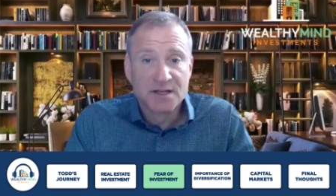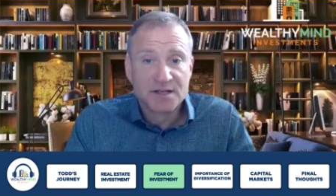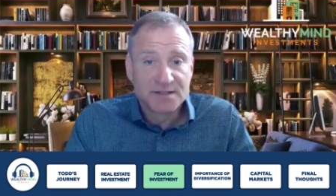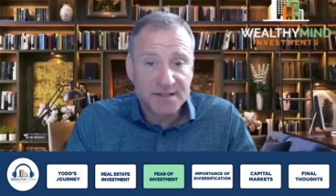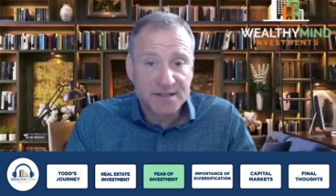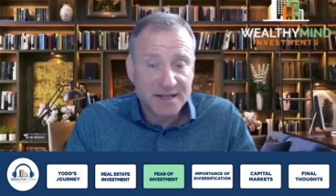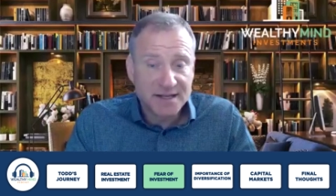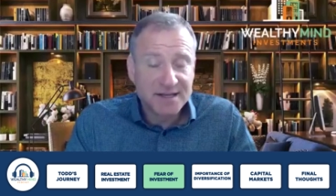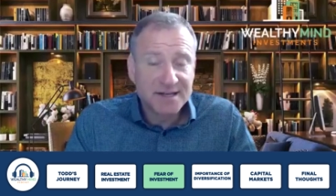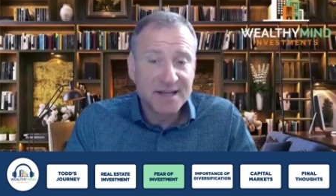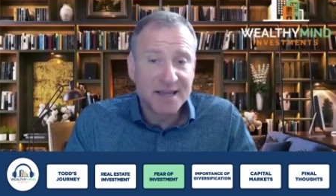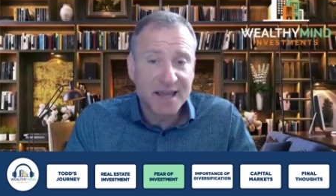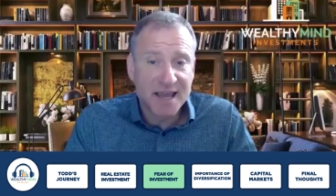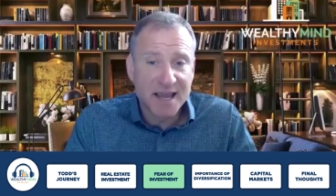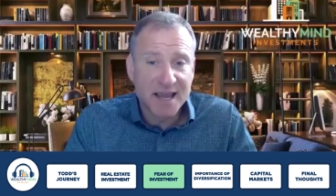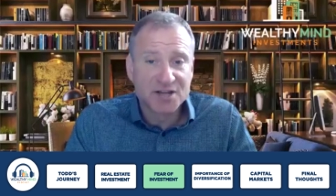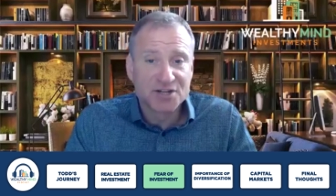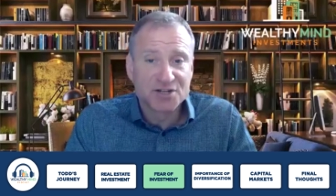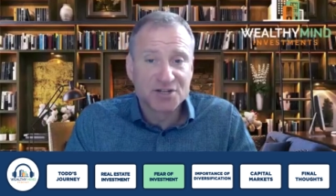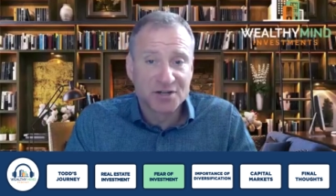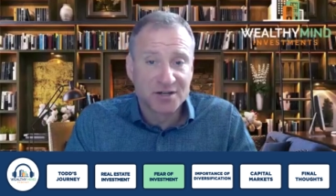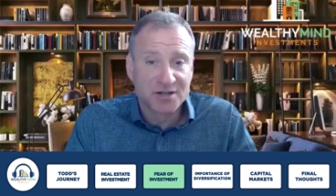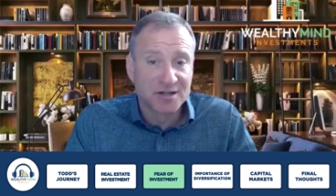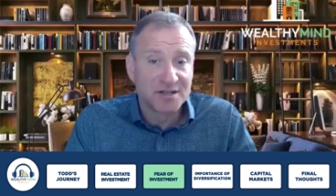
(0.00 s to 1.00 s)

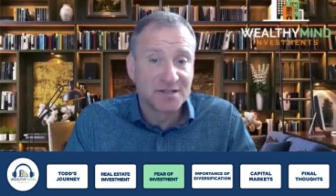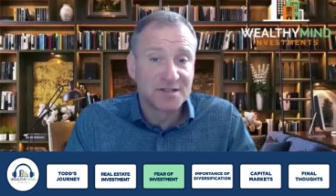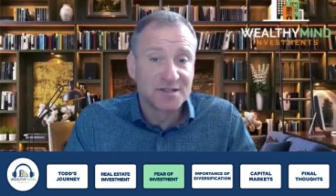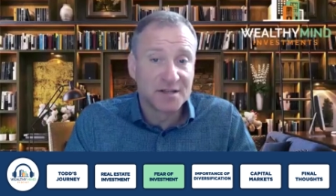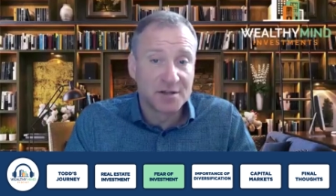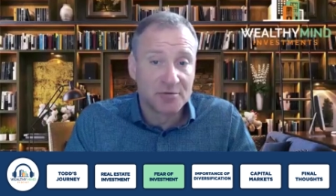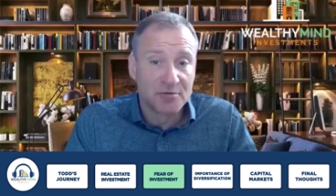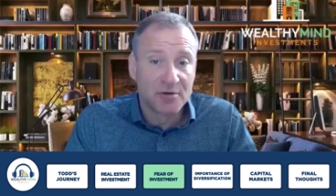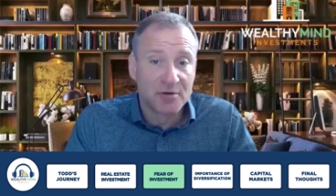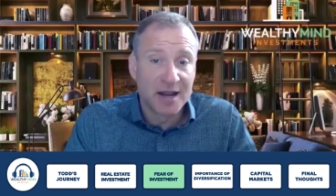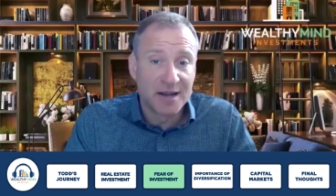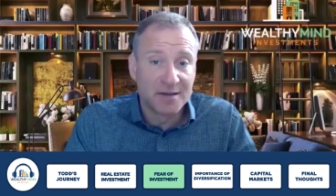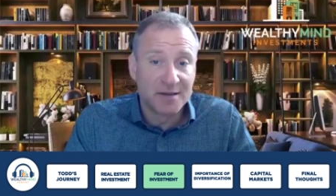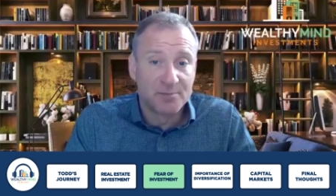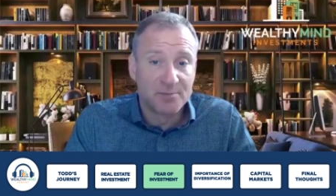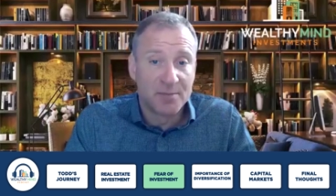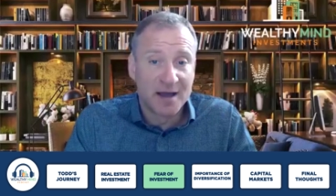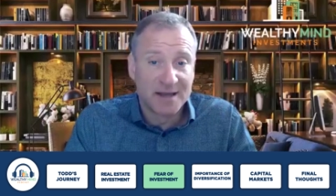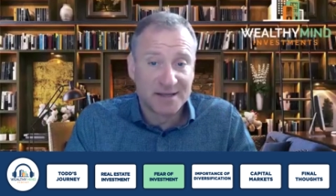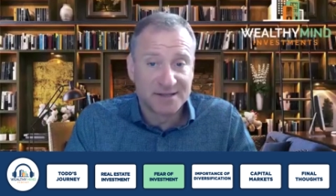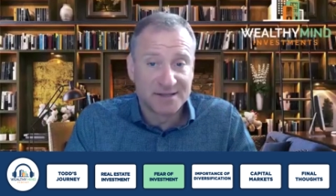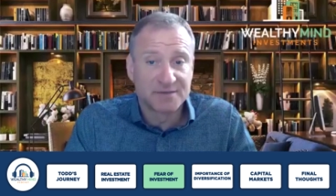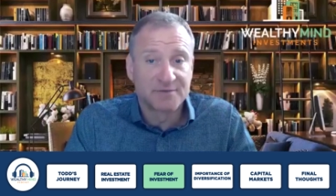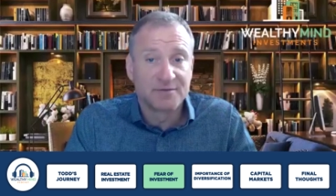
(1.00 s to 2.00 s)
Syndication is a great
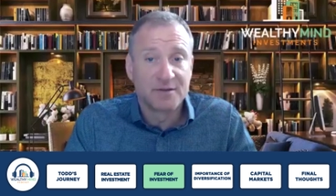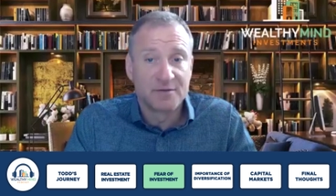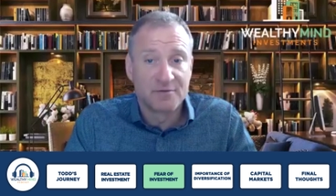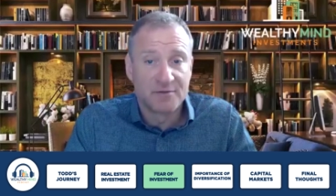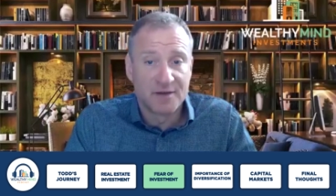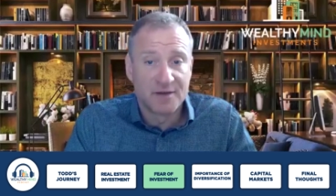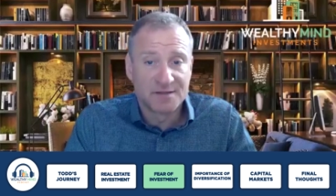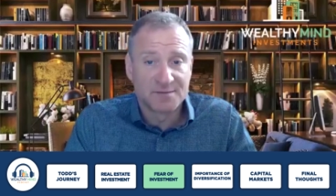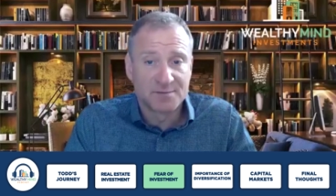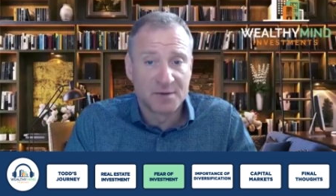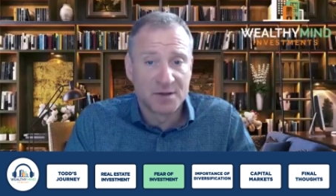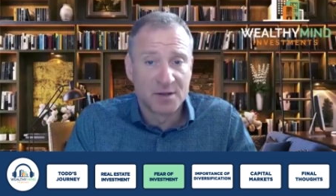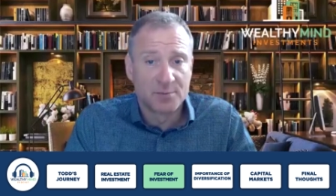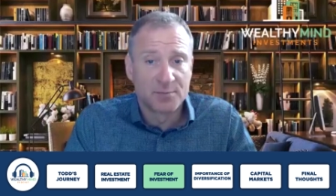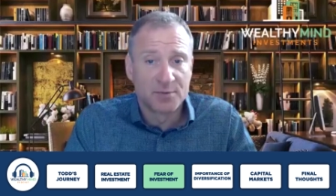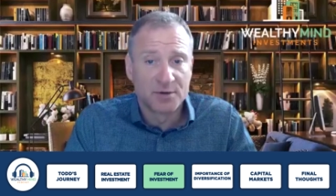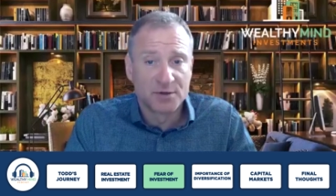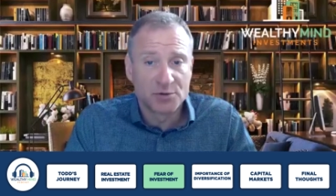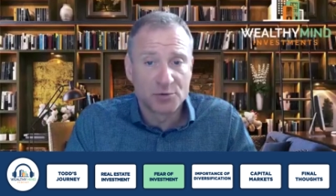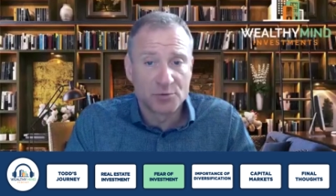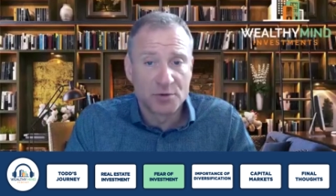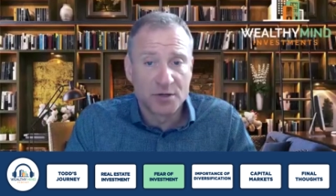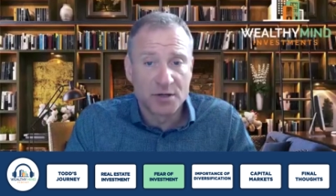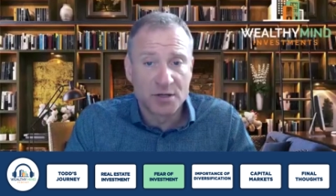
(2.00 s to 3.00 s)
passive investment
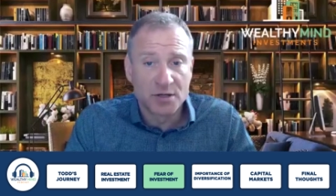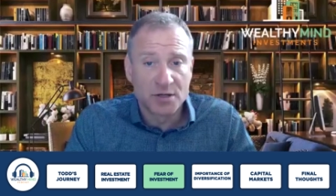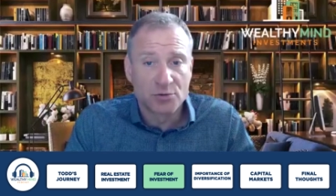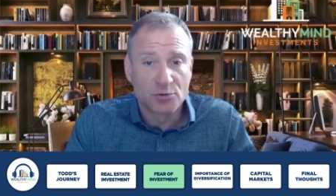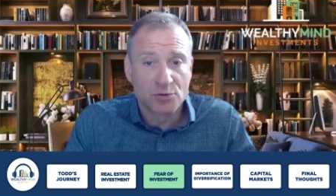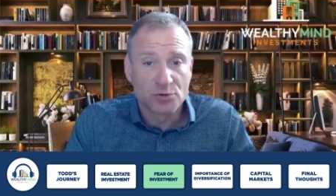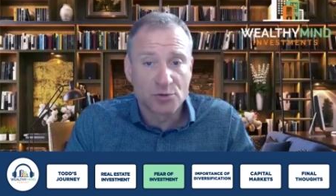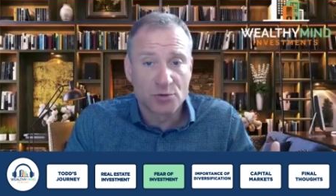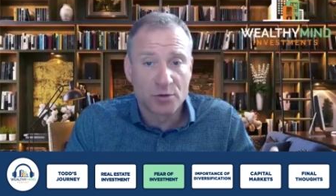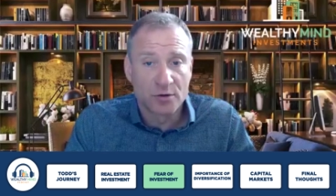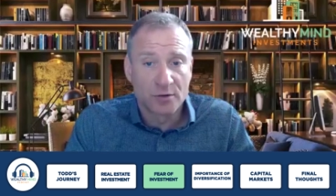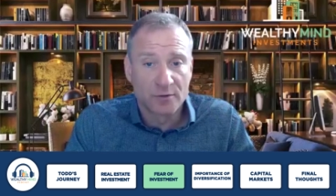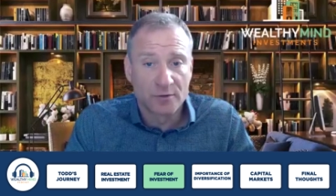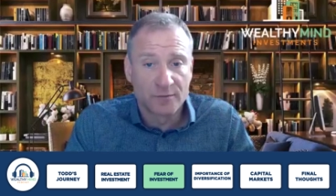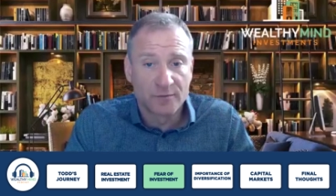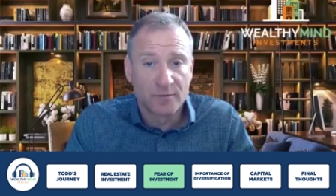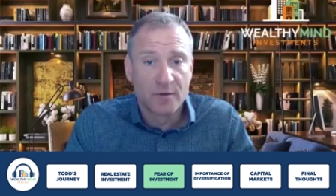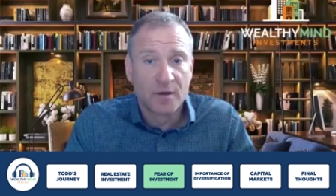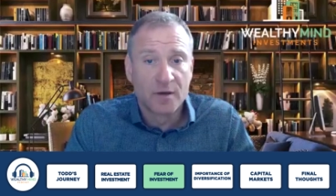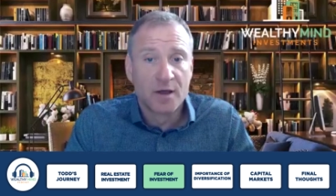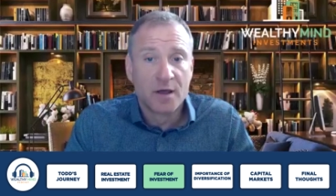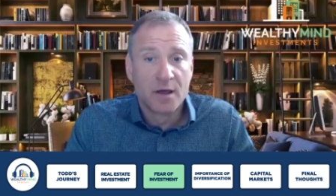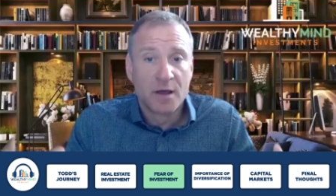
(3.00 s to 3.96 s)
opportunity to sort of